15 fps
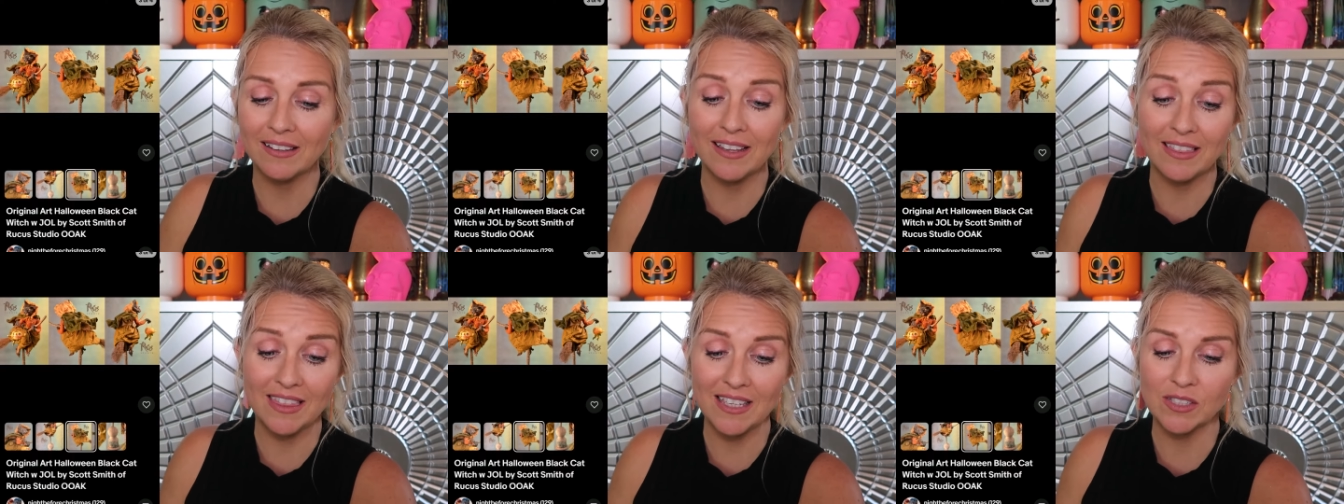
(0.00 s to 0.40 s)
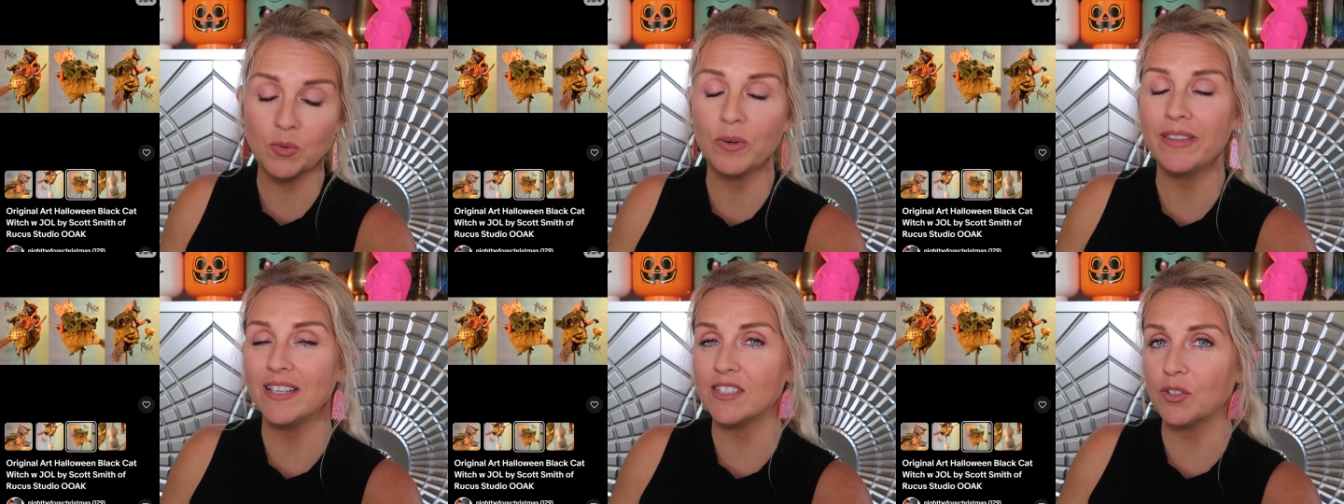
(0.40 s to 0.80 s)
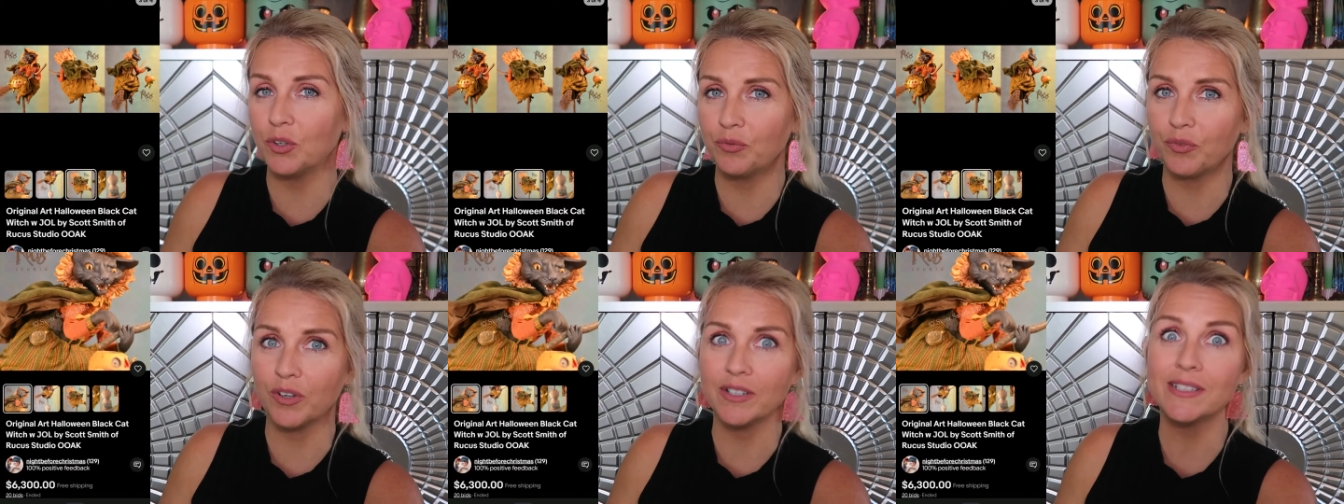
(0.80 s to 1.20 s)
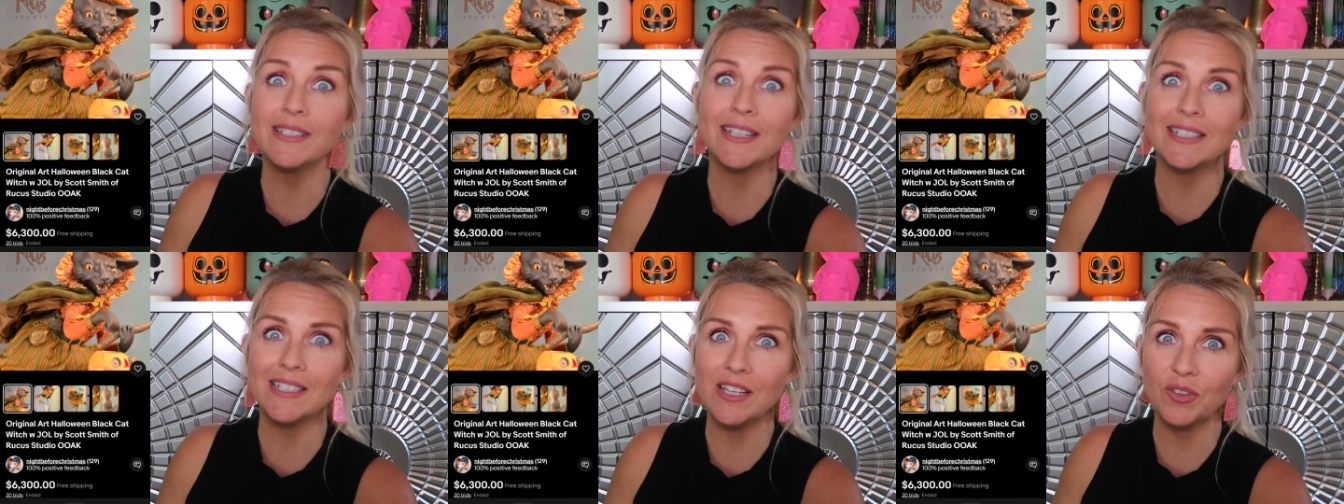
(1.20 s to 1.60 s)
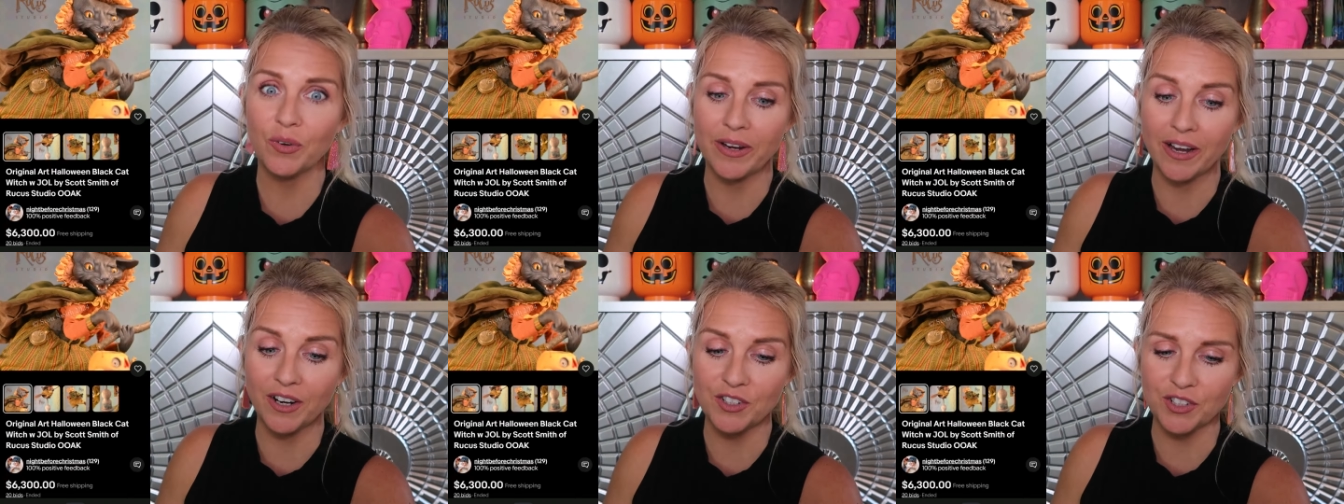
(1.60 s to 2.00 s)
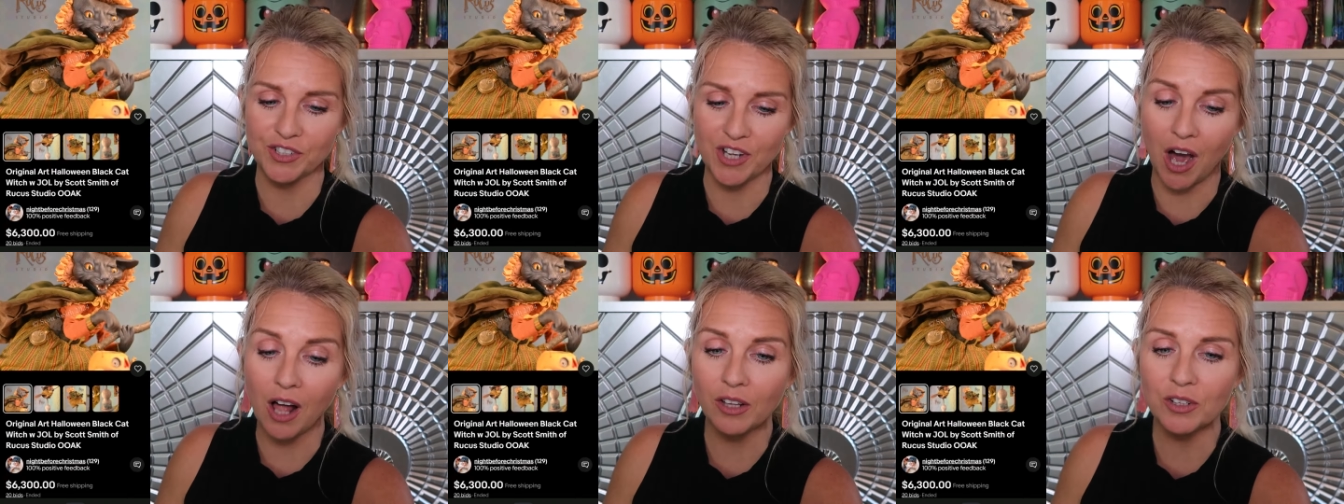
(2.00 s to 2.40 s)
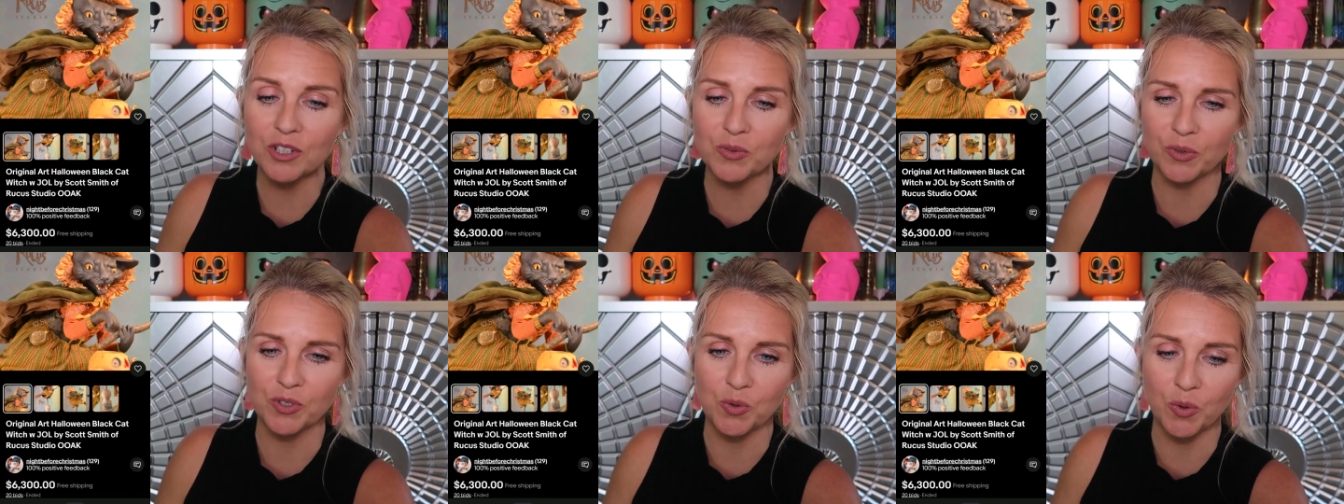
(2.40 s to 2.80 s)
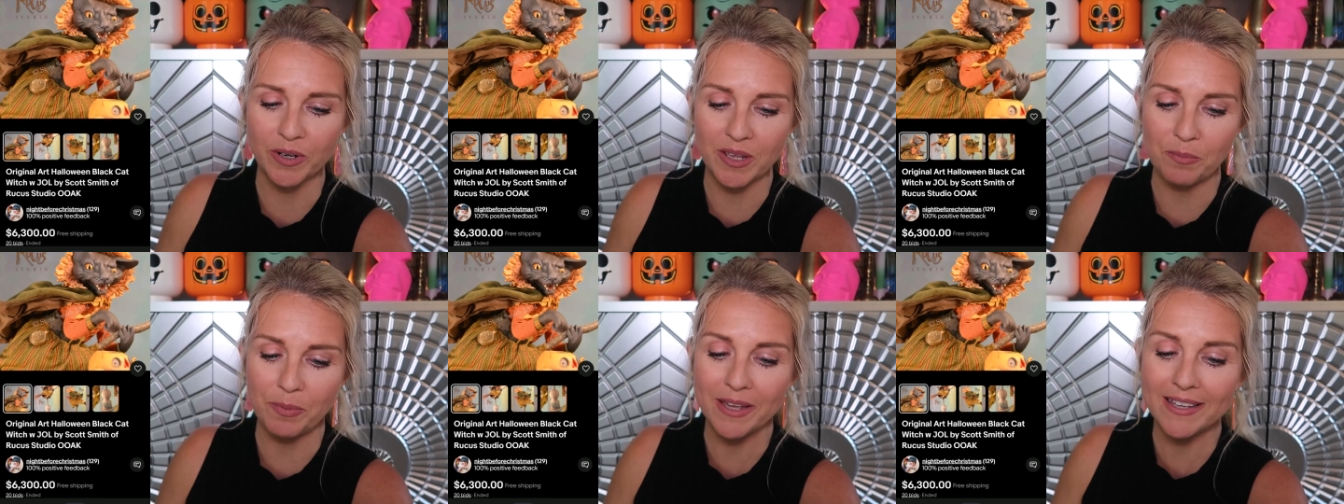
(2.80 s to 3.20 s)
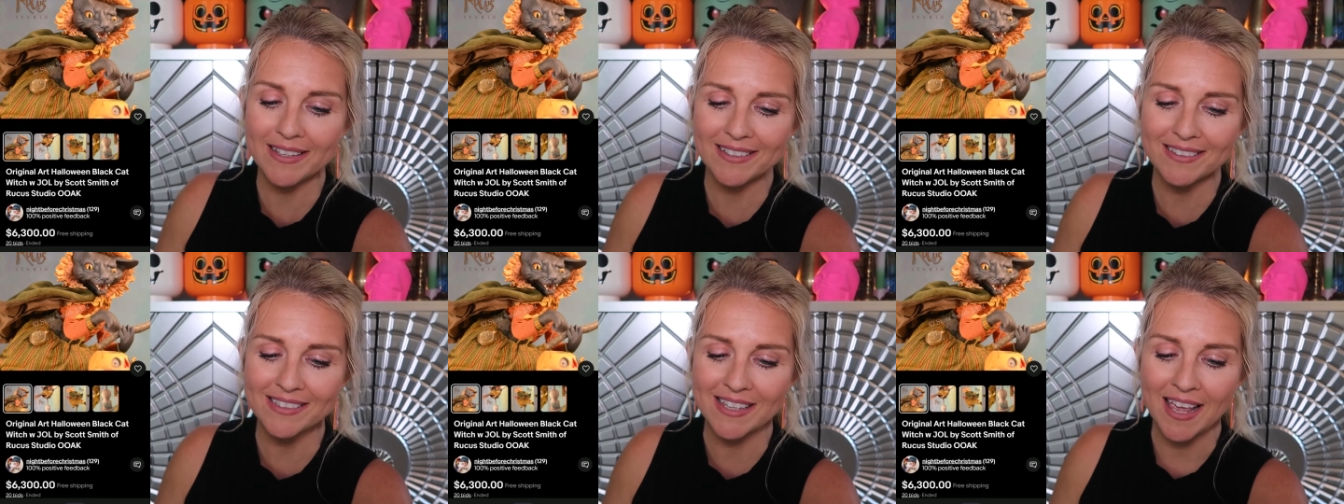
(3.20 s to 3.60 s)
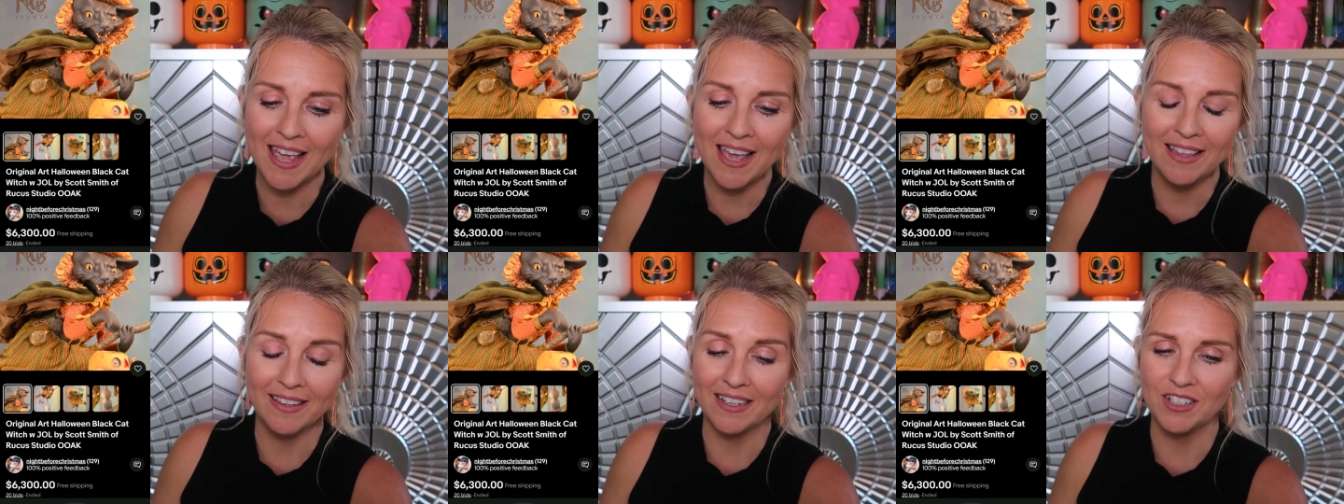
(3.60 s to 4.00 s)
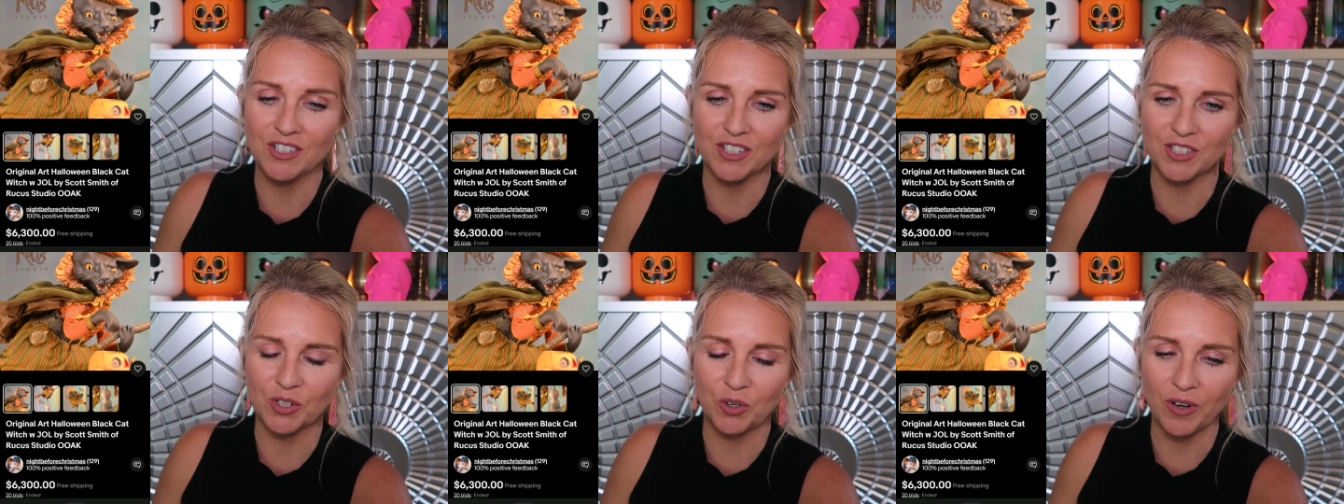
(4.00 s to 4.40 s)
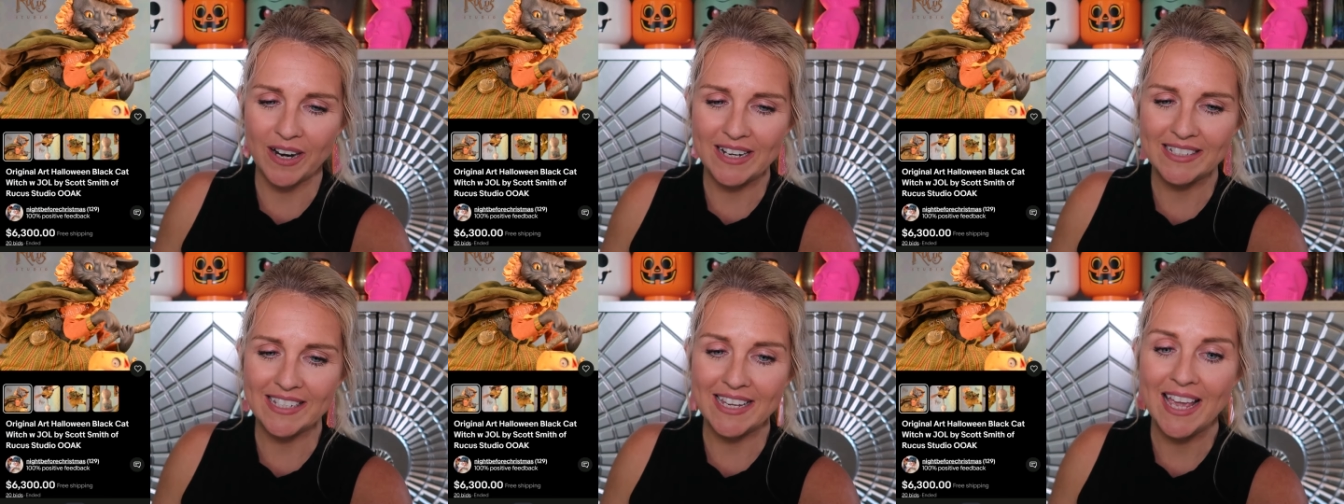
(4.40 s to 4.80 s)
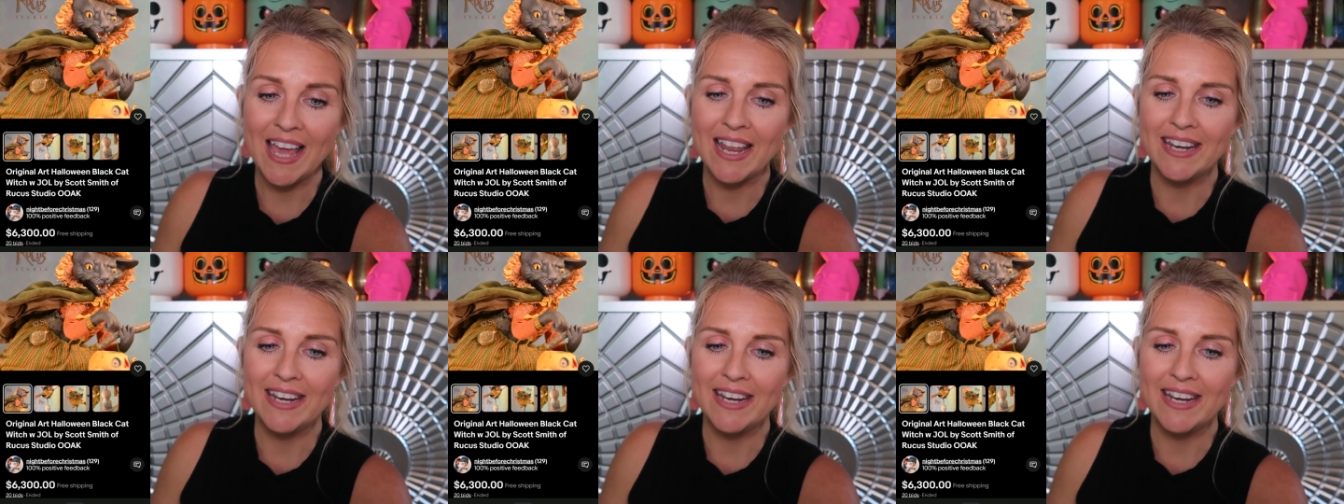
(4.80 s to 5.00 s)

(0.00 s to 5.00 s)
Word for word: like this one that sold for six thousand three hundred dollars with twenty bids, that is just crazy.